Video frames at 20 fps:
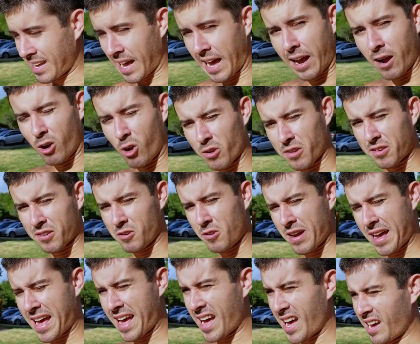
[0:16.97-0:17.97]
I also
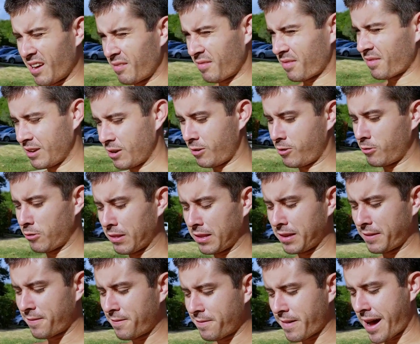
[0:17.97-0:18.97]
have only
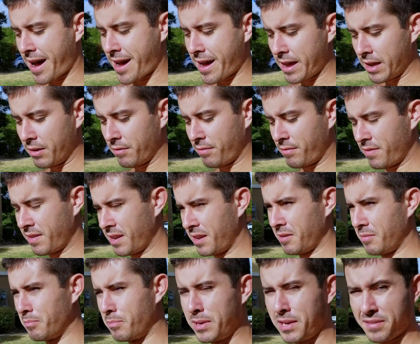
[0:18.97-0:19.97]
5
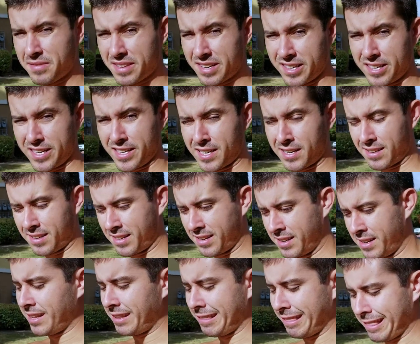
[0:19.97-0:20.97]
beef sticks
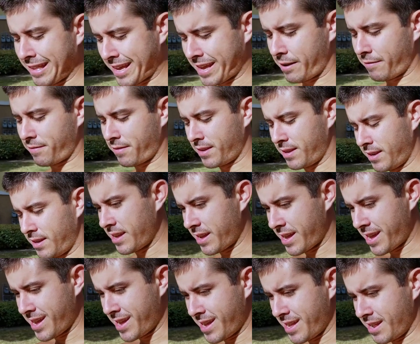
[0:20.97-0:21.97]
left,
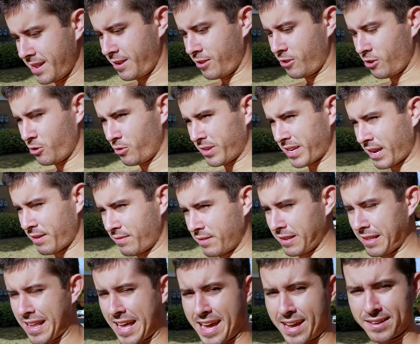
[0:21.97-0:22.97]
and those have to
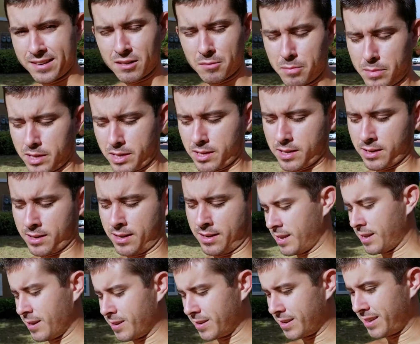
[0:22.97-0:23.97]
last me
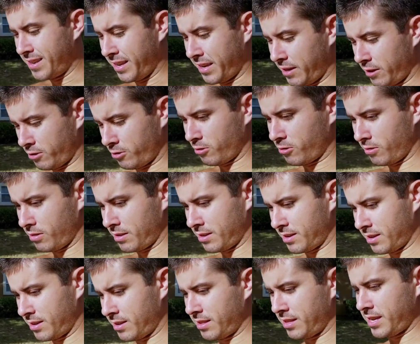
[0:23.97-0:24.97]
until
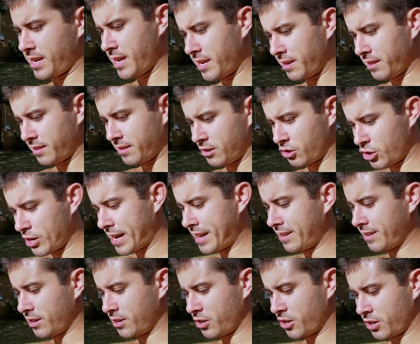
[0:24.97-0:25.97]
the end of this
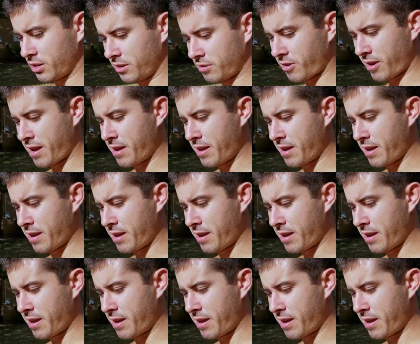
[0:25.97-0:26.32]
challenge. So I